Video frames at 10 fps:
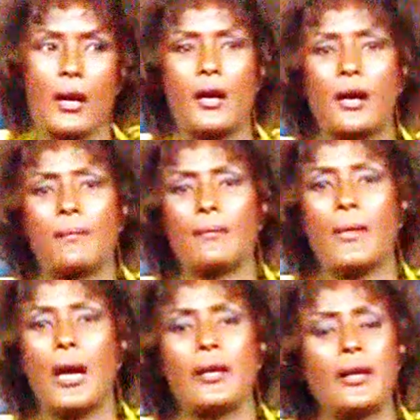And
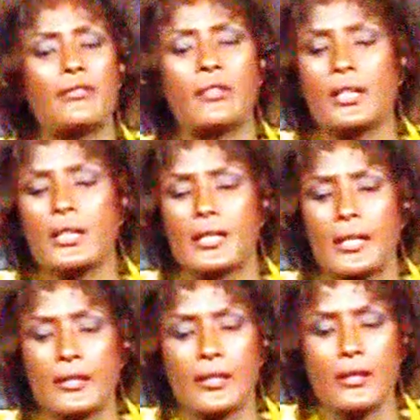everything is
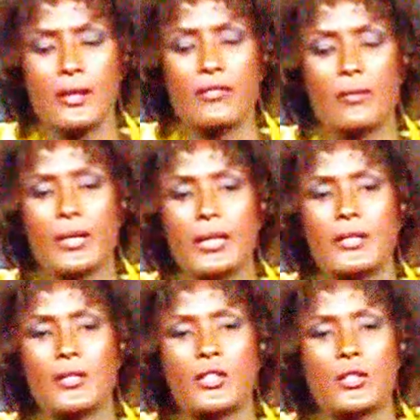hitting, everybody
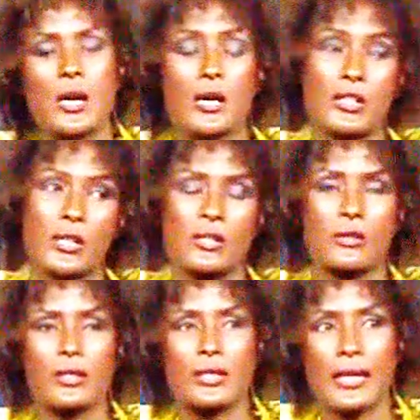is just hush
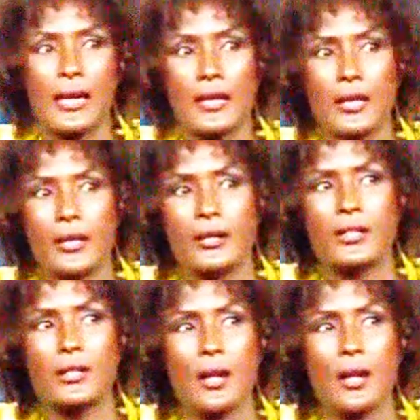to the side, and